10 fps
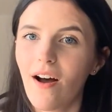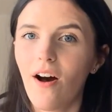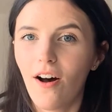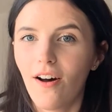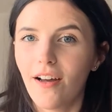
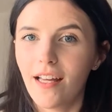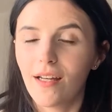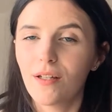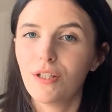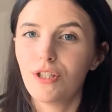I
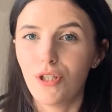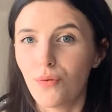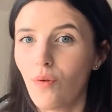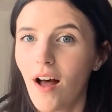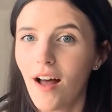do
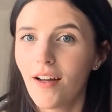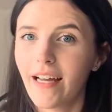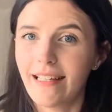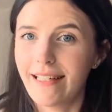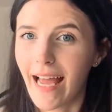work
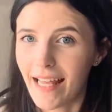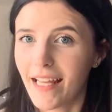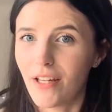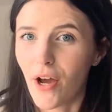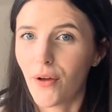and take
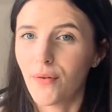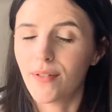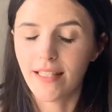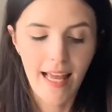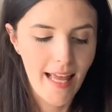notes
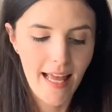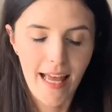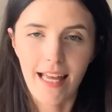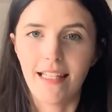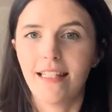
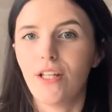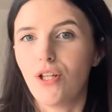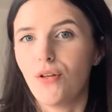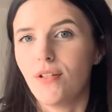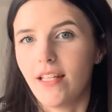is
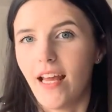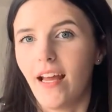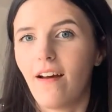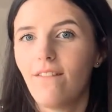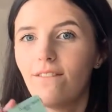using
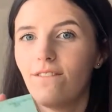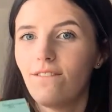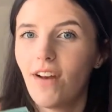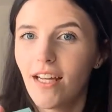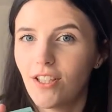
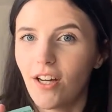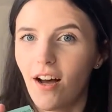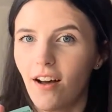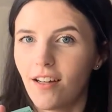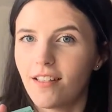flashcards.